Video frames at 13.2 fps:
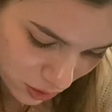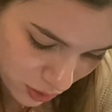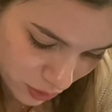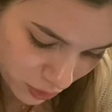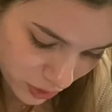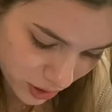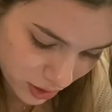
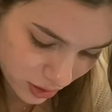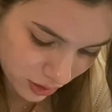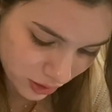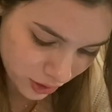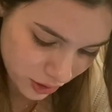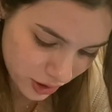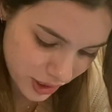and
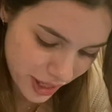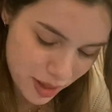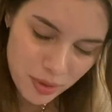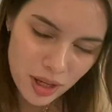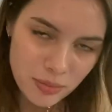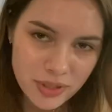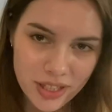learn
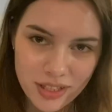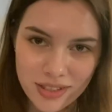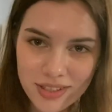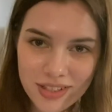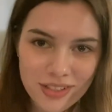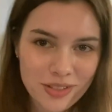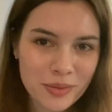K-pop
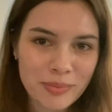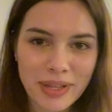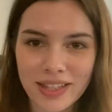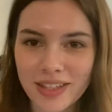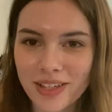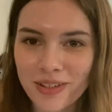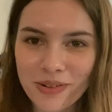dances or
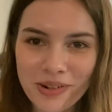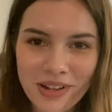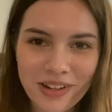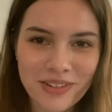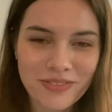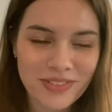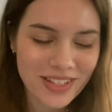ballet
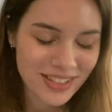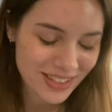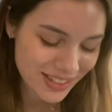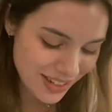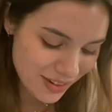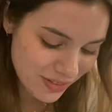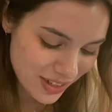choreography and
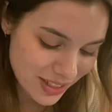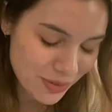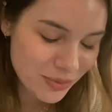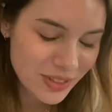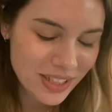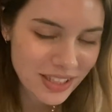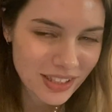stuff because I
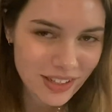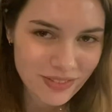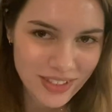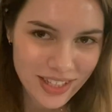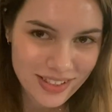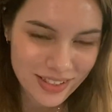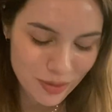really love
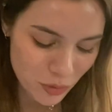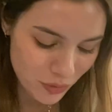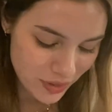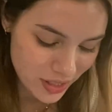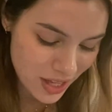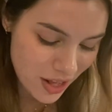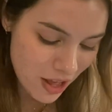dancing and
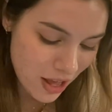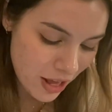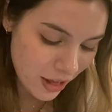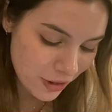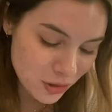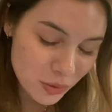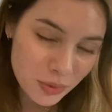moving. I
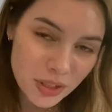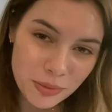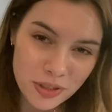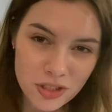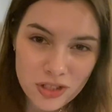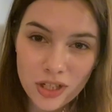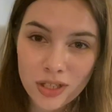also really want
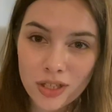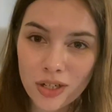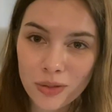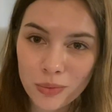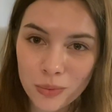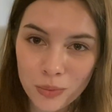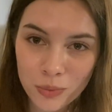to start
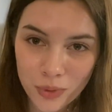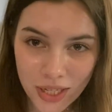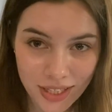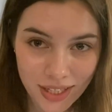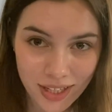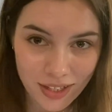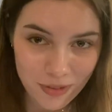
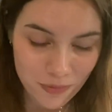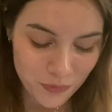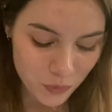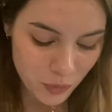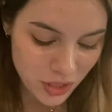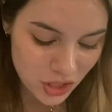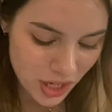running,
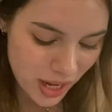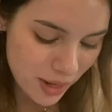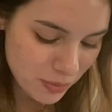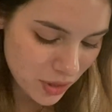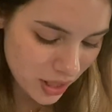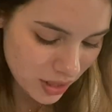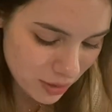which I'm
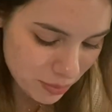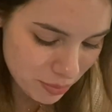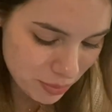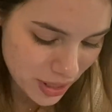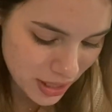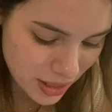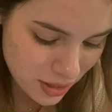not a
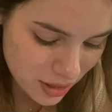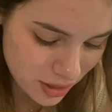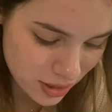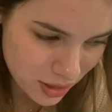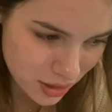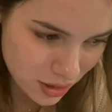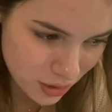big
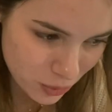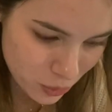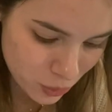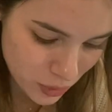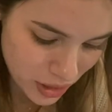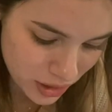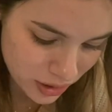
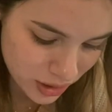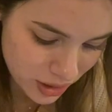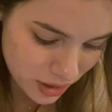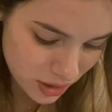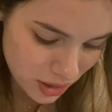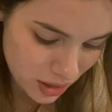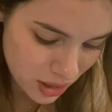runner,
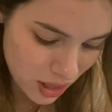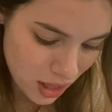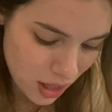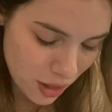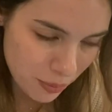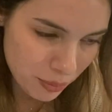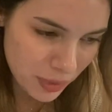
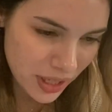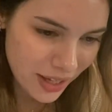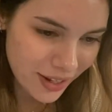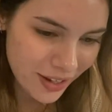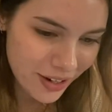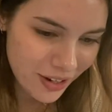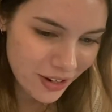but